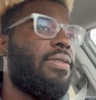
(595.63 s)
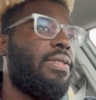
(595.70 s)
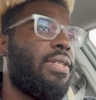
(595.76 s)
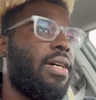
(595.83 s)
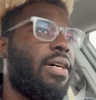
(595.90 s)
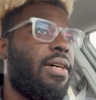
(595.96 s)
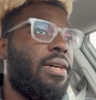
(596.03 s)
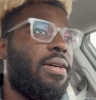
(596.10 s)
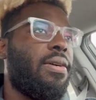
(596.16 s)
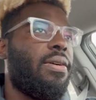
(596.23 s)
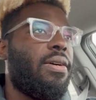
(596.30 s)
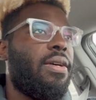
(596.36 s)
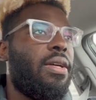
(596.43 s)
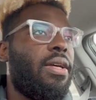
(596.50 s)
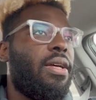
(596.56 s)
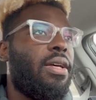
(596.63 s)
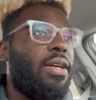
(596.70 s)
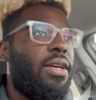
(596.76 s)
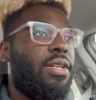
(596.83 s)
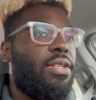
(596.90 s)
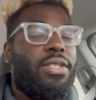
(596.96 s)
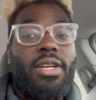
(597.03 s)
So
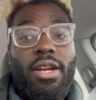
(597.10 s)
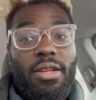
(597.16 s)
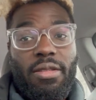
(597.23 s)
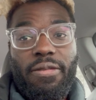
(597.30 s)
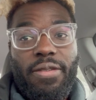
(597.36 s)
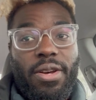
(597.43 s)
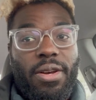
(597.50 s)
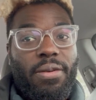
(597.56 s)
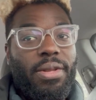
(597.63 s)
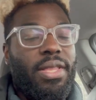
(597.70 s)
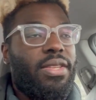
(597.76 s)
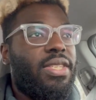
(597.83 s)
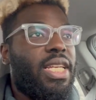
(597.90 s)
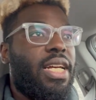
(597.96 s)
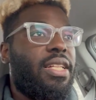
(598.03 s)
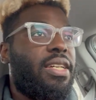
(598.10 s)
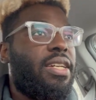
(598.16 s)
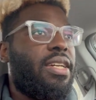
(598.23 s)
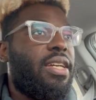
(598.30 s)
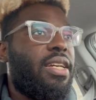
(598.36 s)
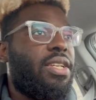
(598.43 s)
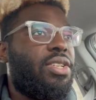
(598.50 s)
just got on the phone with the
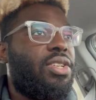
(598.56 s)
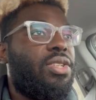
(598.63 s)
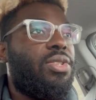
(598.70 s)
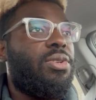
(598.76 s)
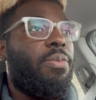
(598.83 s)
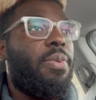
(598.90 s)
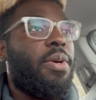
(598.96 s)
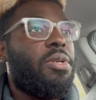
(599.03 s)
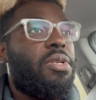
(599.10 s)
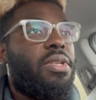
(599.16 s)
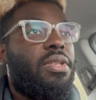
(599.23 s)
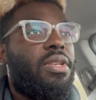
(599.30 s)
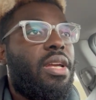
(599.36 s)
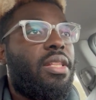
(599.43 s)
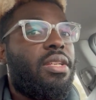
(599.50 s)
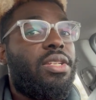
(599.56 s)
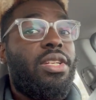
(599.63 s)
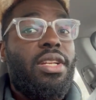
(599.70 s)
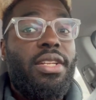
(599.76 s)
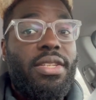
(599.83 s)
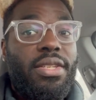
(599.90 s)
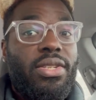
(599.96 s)
seller, and she's super interested in selling. She
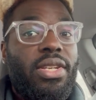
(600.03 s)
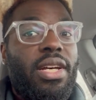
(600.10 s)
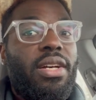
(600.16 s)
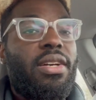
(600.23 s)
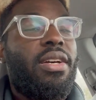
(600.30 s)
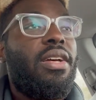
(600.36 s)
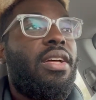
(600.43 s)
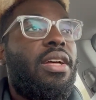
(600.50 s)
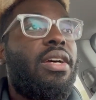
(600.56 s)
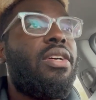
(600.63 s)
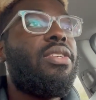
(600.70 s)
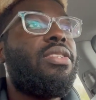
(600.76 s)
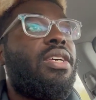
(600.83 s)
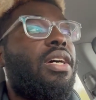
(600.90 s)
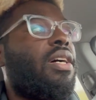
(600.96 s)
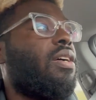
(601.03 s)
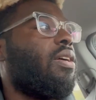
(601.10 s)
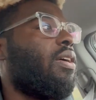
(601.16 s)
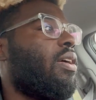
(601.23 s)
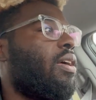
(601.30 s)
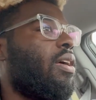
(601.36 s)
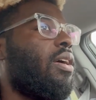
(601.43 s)
needs to sell, so
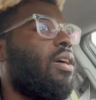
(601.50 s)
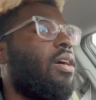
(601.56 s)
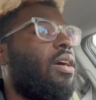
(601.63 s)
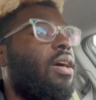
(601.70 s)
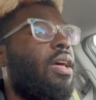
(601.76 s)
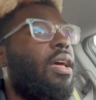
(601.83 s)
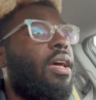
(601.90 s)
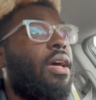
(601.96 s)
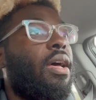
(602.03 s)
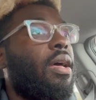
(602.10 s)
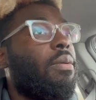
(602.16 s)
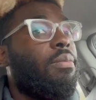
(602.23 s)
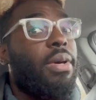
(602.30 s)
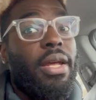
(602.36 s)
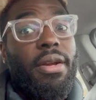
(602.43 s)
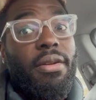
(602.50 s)
heading